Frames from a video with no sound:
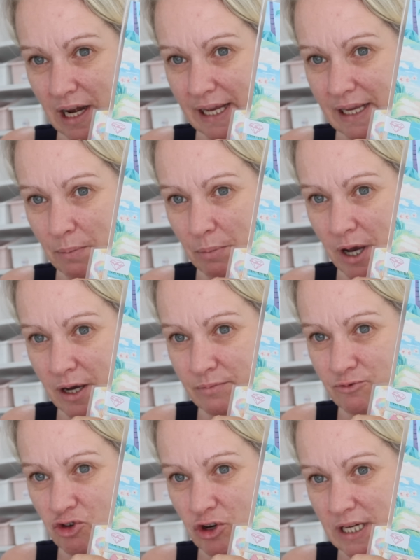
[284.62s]
like a palm
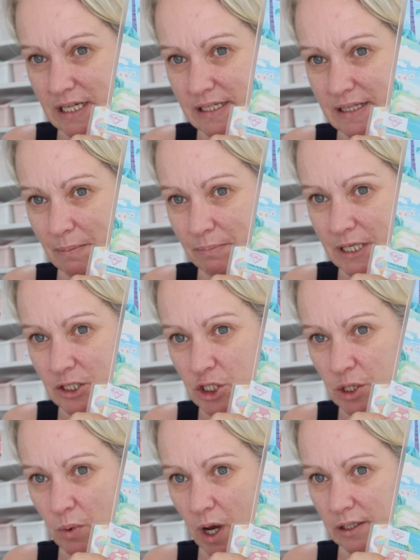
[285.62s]
trees
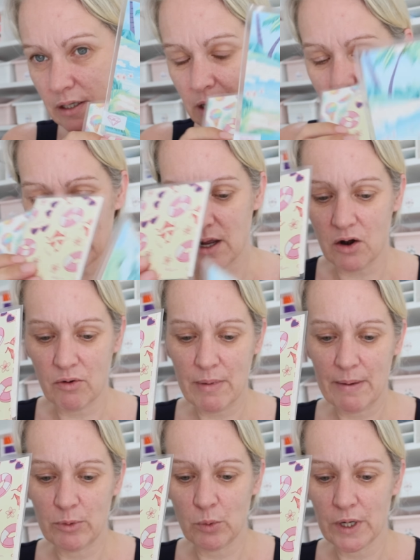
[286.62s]
beachy one. I can't
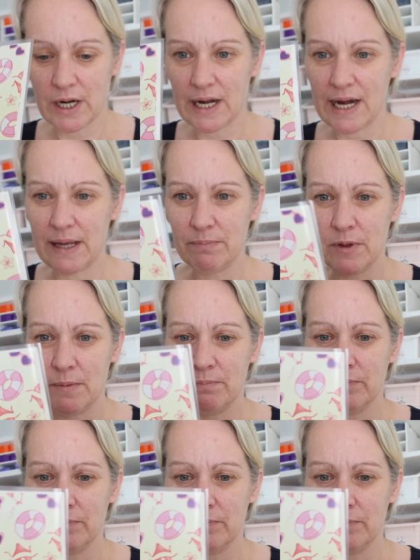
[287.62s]
remember what I named them.